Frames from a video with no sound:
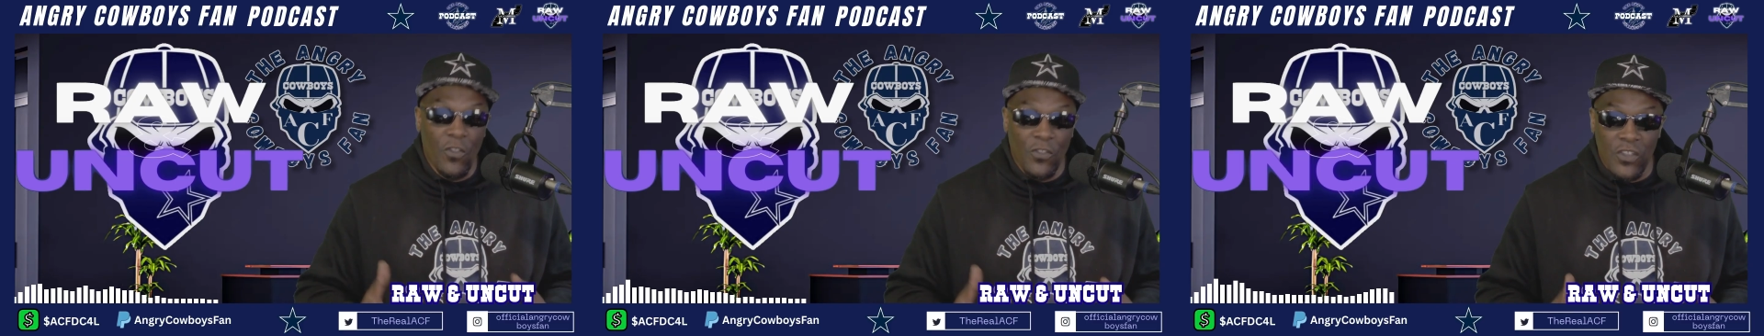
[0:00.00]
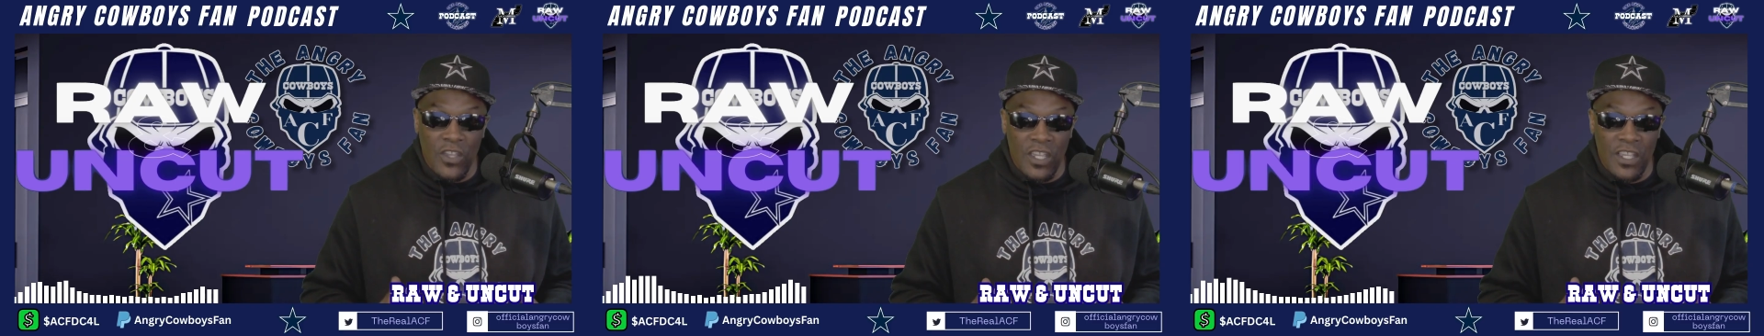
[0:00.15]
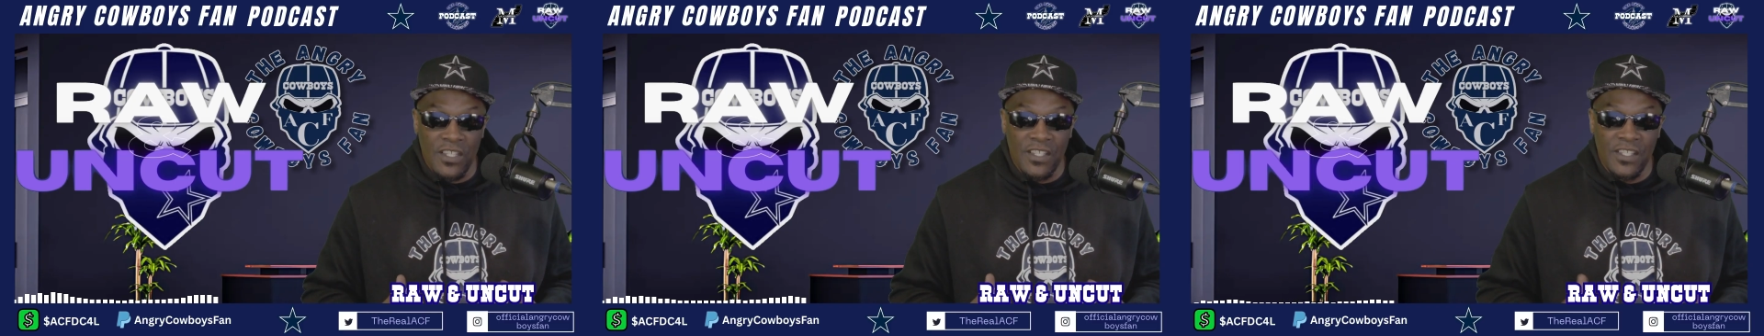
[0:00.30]

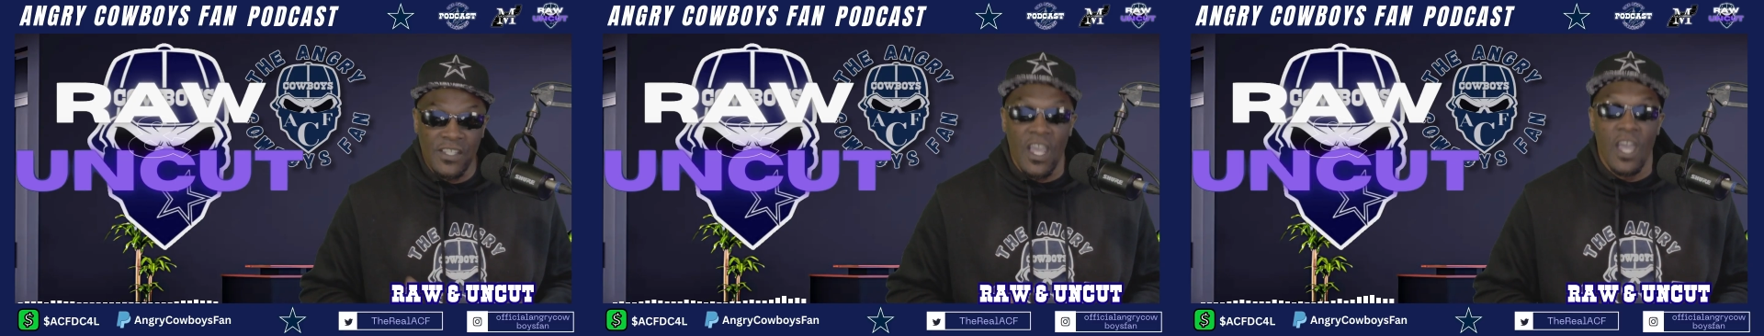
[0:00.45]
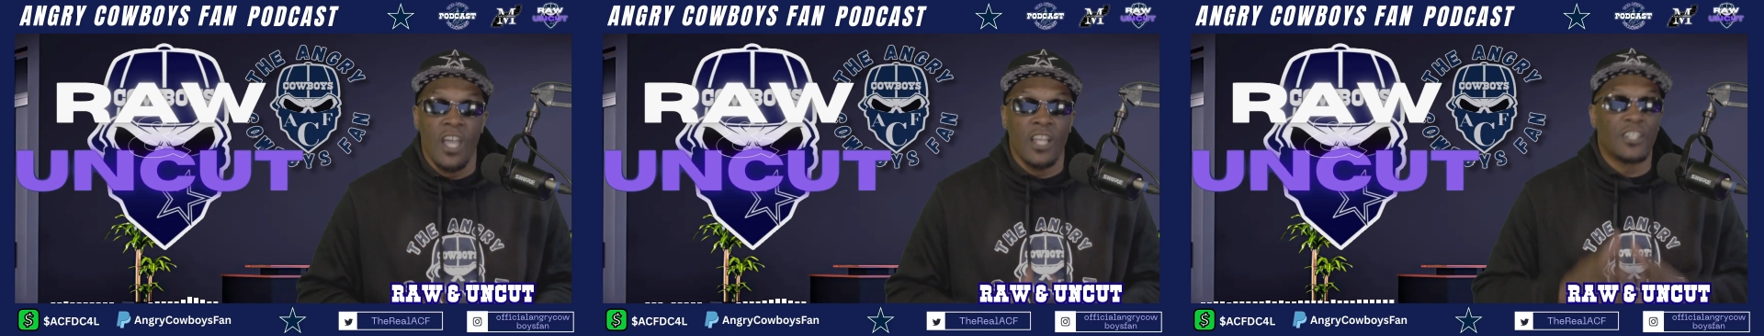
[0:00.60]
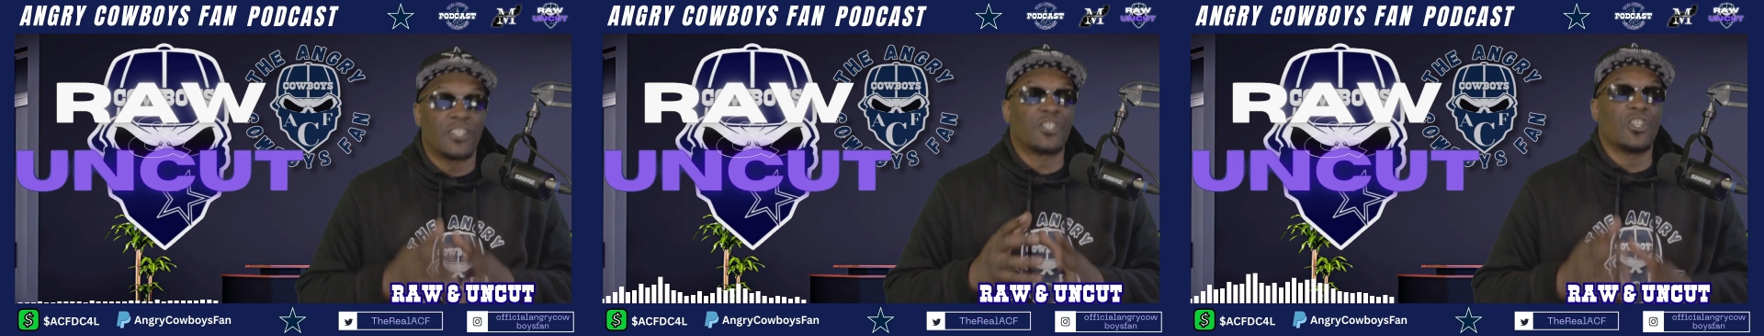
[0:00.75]

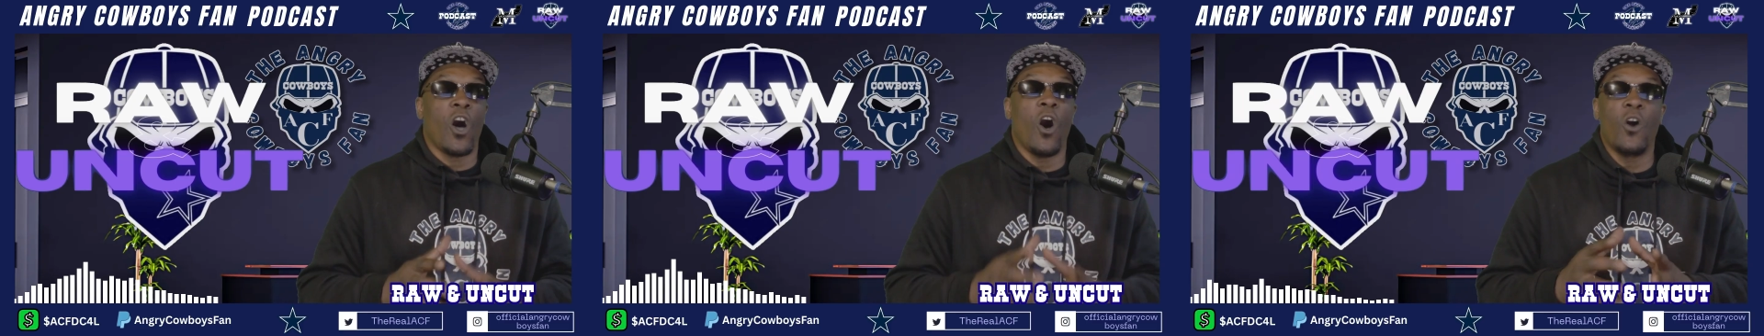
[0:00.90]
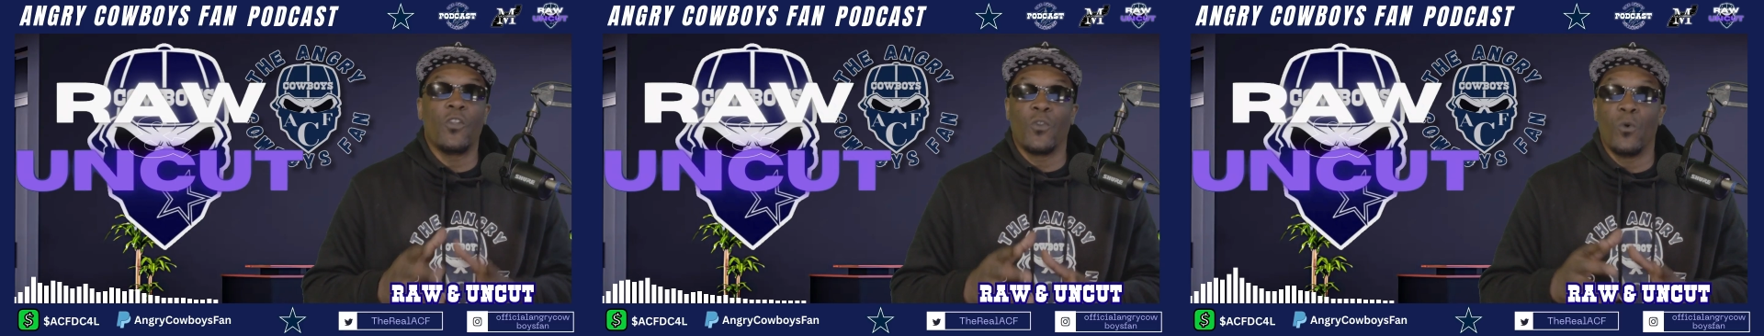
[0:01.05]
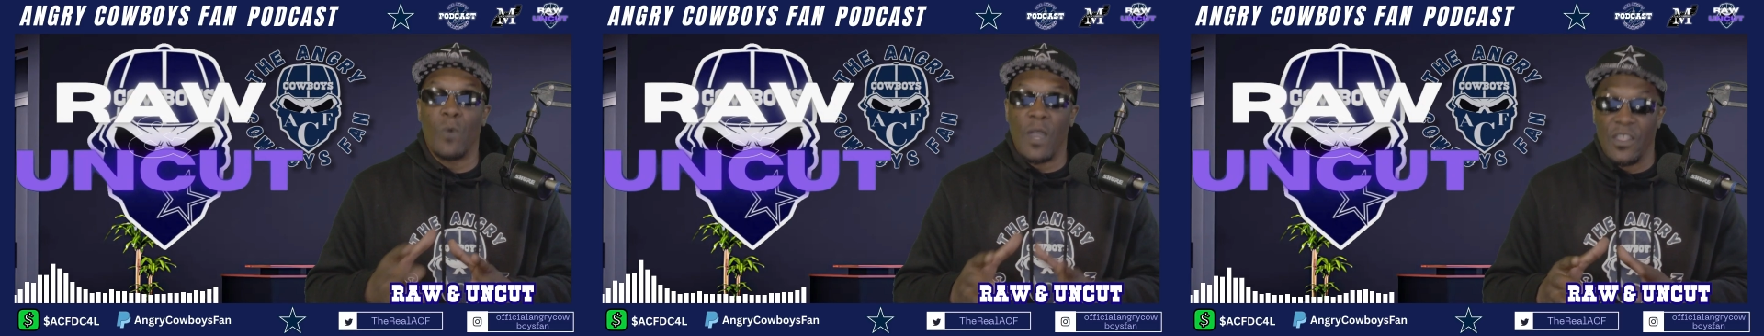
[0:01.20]

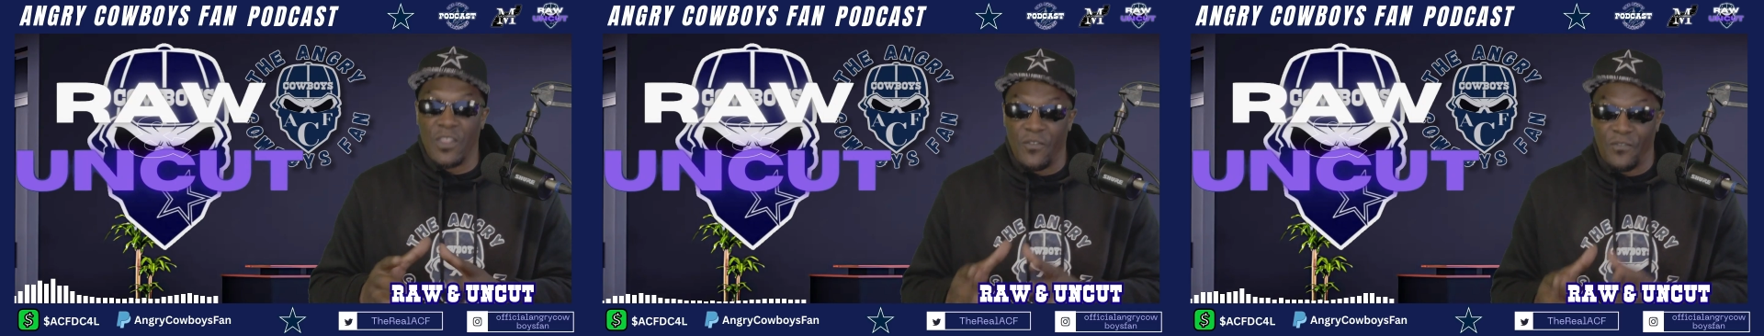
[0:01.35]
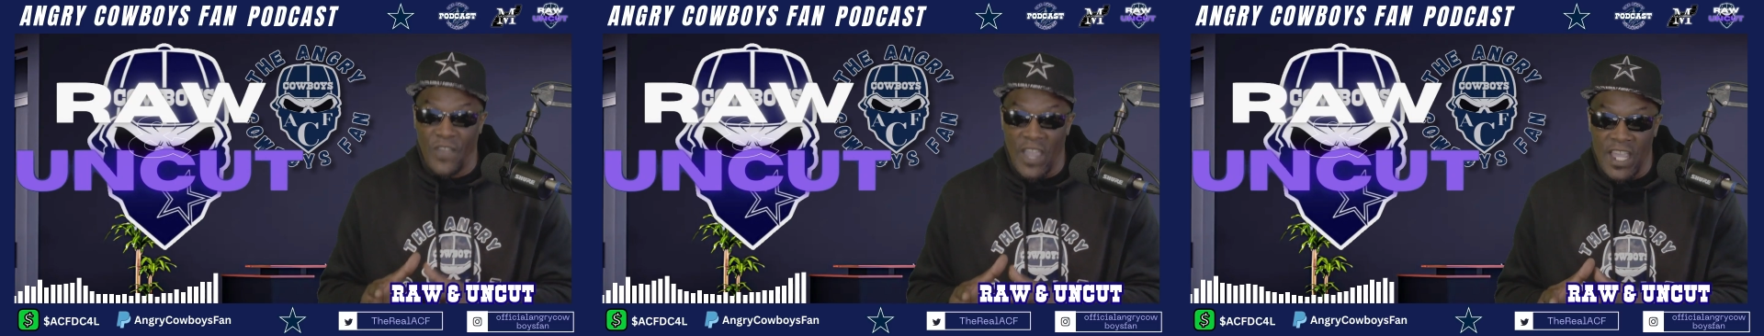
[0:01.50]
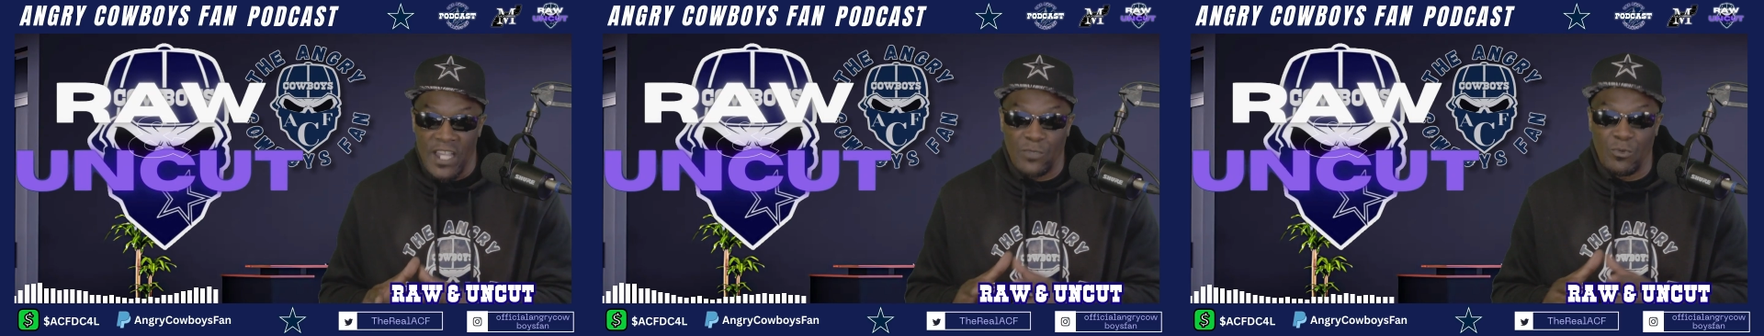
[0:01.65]
the way the
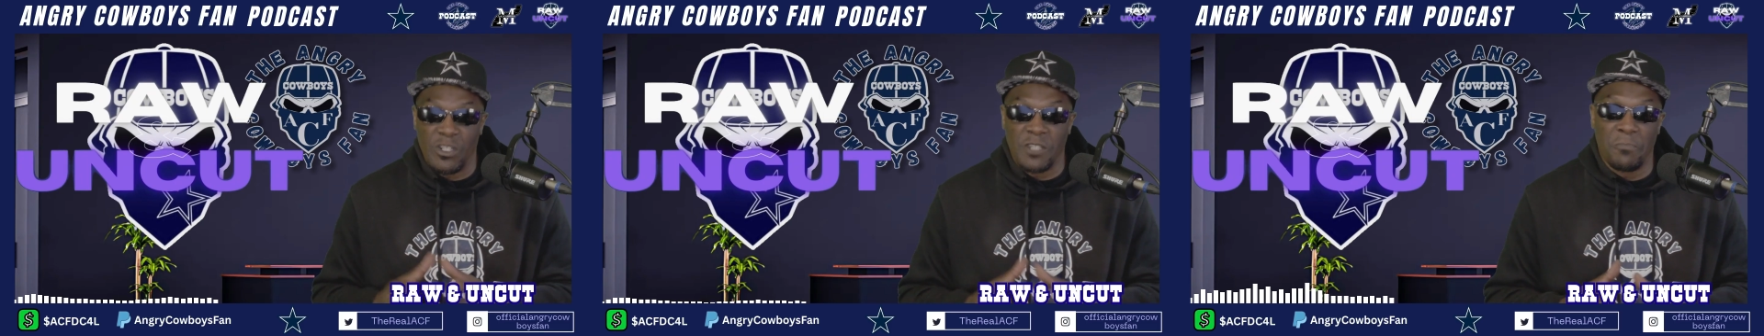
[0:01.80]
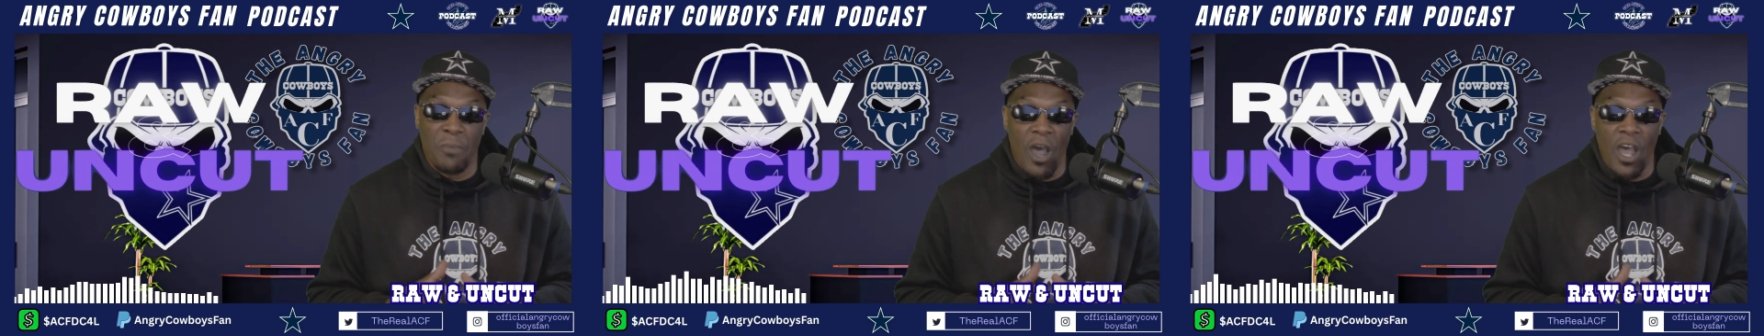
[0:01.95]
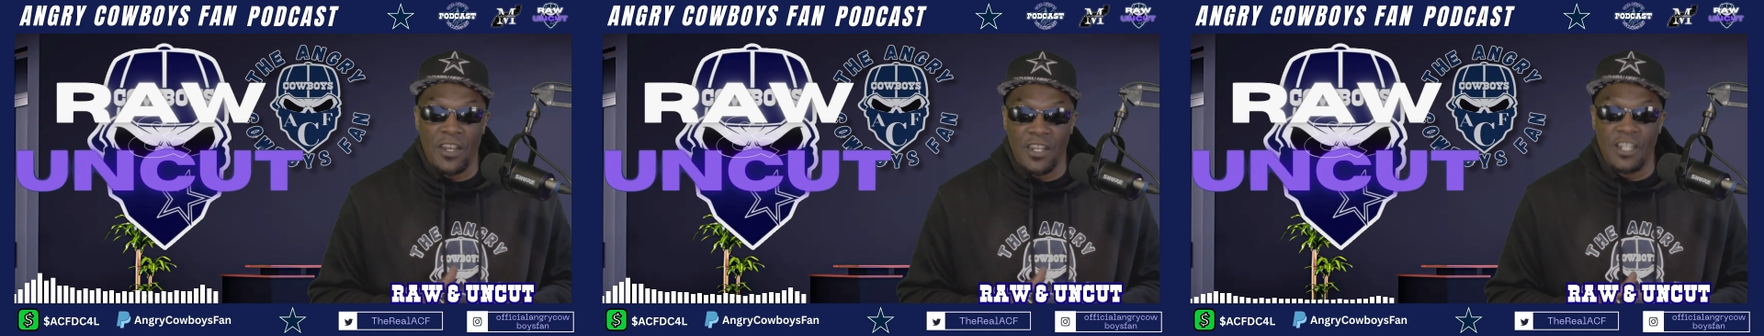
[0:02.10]
fans
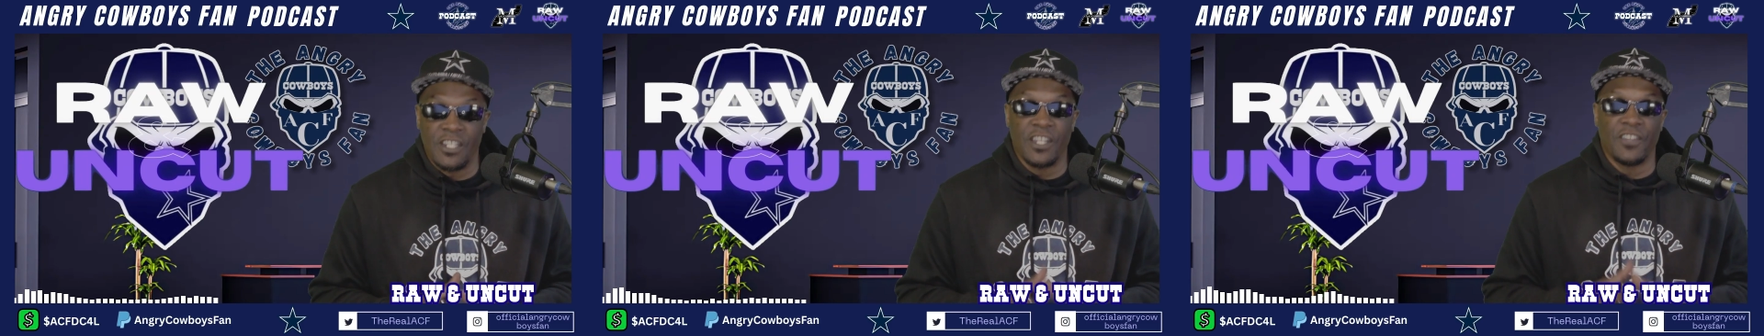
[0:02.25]
responded